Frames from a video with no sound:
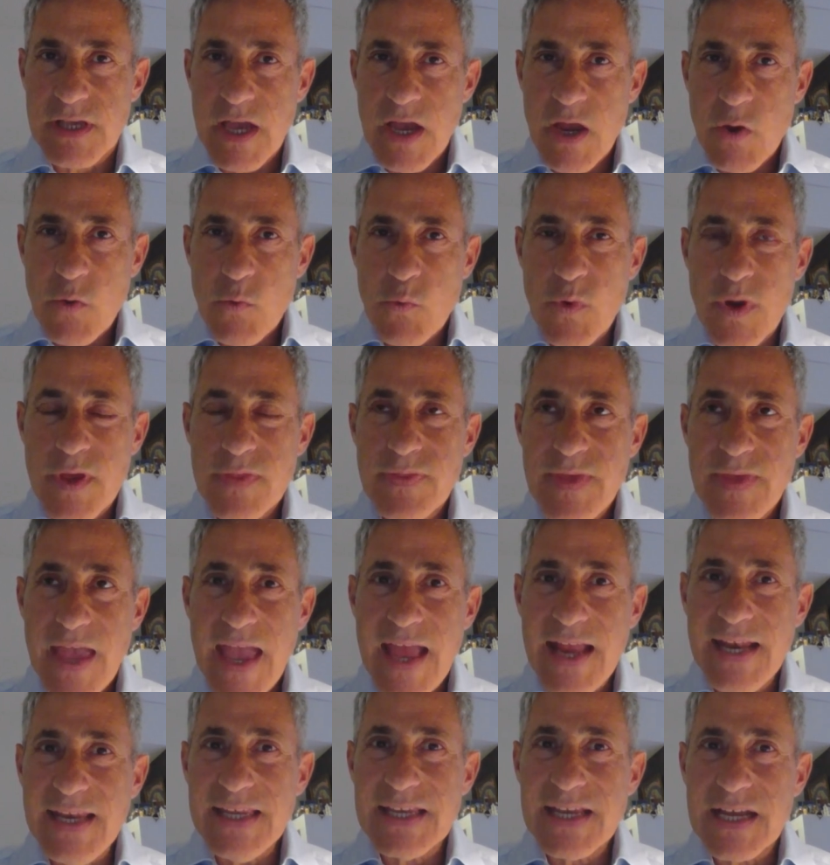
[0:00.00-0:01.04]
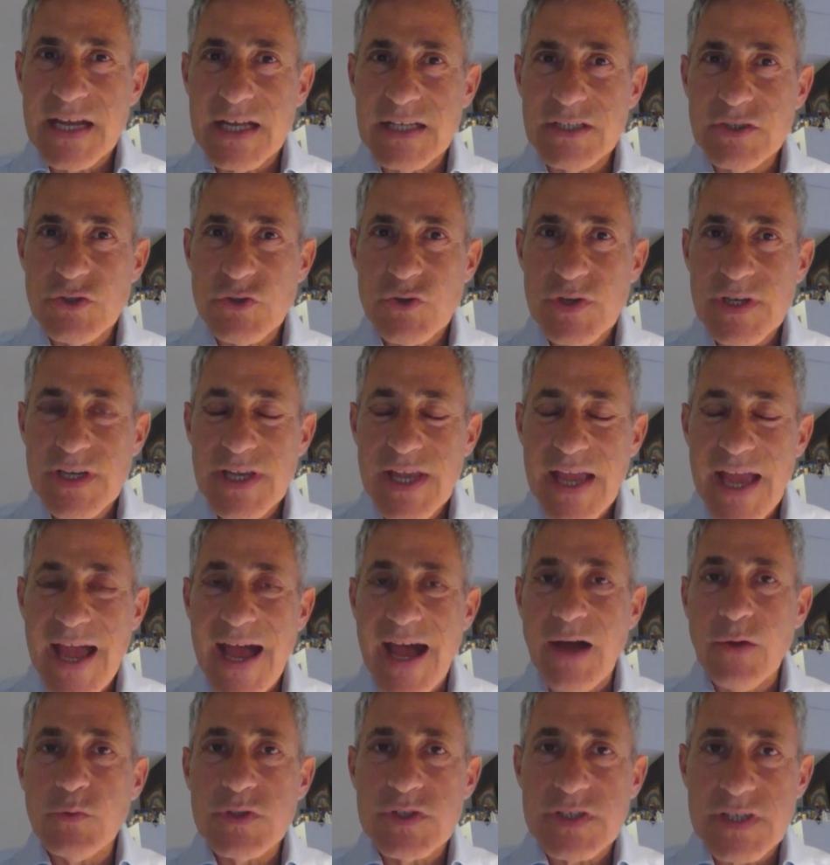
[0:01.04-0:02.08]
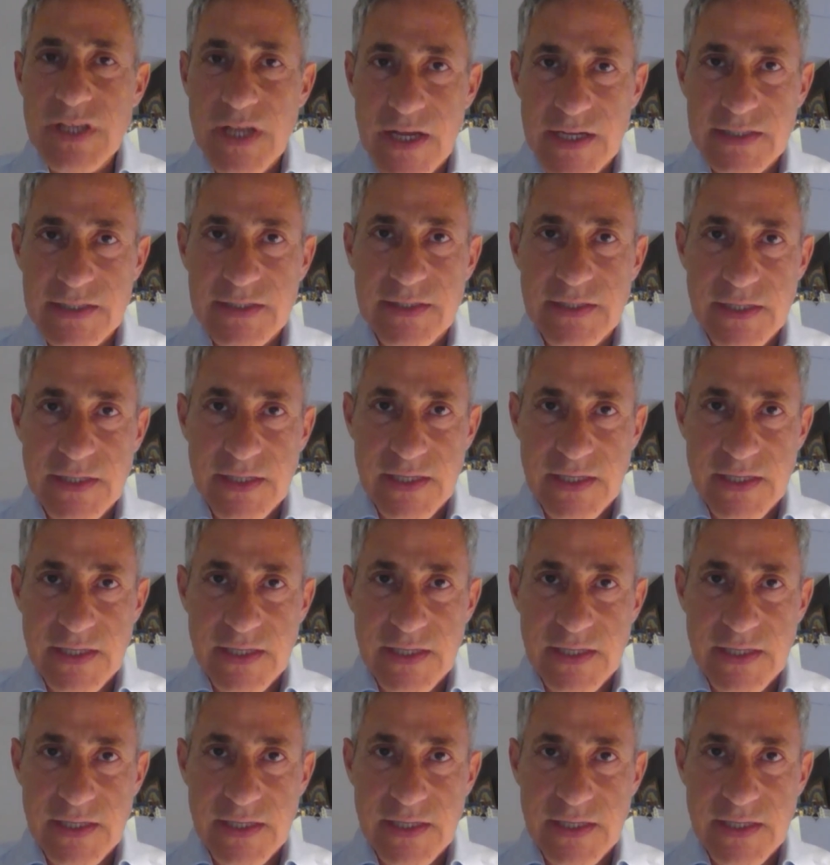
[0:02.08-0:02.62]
with any country outside the